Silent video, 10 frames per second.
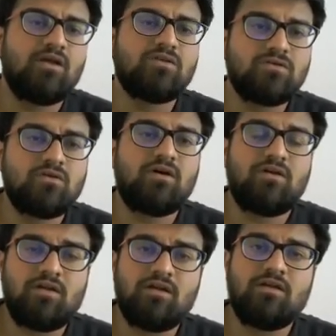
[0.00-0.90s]
So
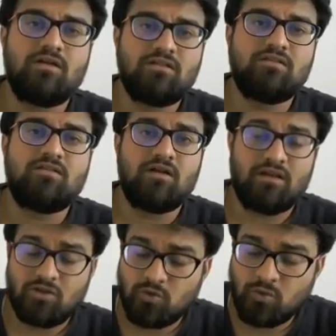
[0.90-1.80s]

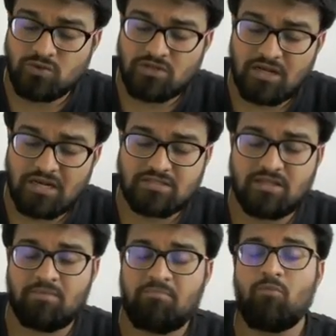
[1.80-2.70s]
user is
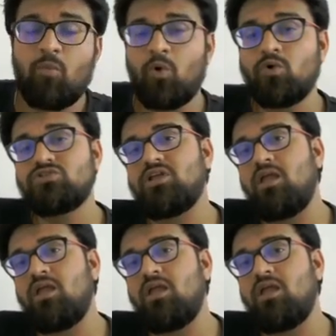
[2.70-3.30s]
the most